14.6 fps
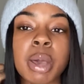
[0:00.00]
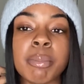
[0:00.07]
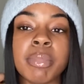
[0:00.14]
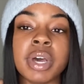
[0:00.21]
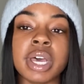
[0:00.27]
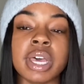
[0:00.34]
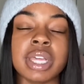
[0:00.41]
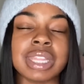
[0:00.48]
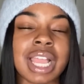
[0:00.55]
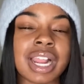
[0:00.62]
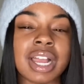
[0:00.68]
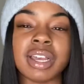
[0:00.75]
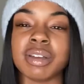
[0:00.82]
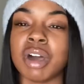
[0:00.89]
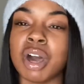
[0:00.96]
but like
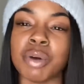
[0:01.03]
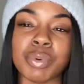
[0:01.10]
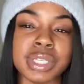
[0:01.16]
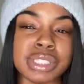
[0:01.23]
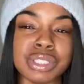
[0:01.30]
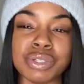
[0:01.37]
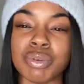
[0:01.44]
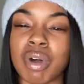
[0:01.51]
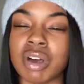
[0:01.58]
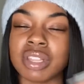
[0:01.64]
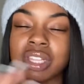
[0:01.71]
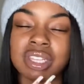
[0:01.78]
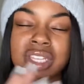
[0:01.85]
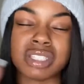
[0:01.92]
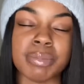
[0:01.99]
I always do, all
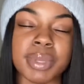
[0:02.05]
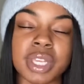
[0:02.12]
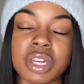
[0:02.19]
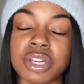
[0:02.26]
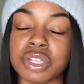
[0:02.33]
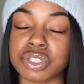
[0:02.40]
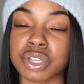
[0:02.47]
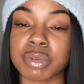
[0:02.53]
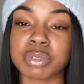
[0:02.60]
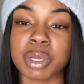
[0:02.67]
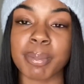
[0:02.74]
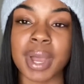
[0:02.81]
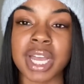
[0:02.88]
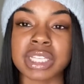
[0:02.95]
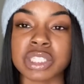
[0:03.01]
the links will be in the description
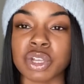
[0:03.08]
box.